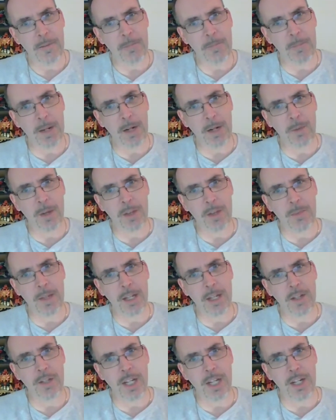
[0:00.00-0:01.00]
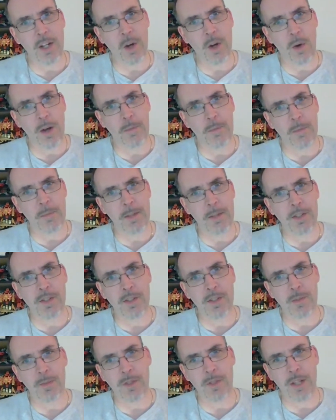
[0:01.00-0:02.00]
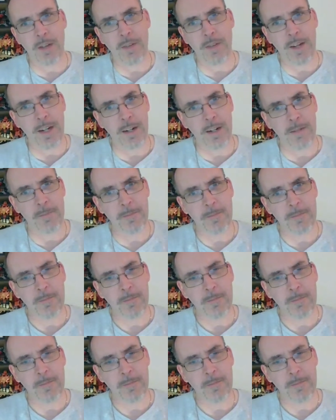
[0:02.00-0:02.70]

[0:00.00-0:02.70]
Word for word: bear with me because I know I've been missing some stuff here.